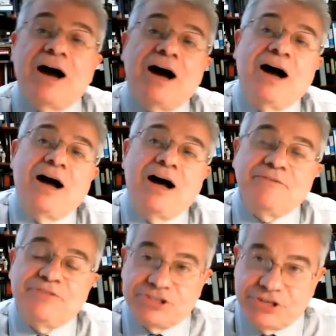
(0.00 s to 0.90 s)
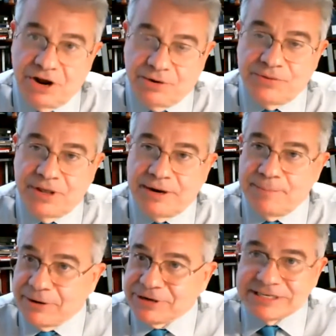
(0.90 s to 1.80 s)
uh, of the show that
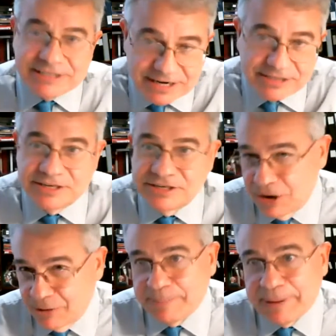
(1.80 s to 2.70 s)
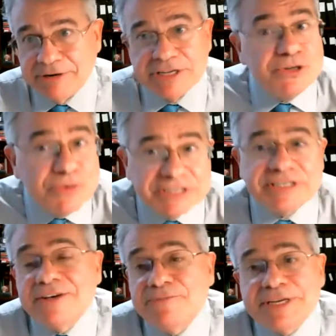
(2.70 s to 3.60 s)
American citizens know about is
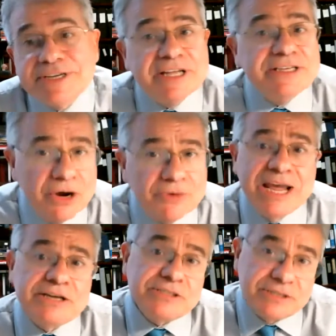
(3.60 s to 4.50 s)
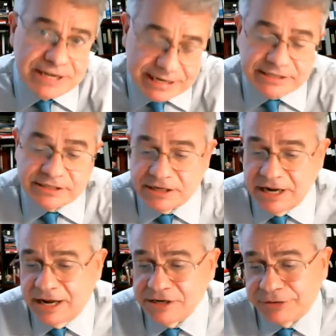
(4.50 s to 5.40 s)
UNICEF because they donate it
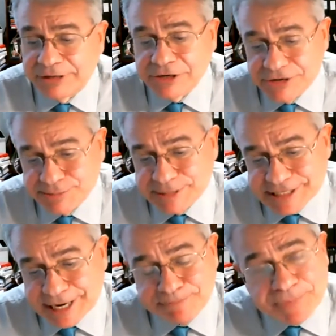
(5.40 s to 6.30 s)
uh, during Christmas time.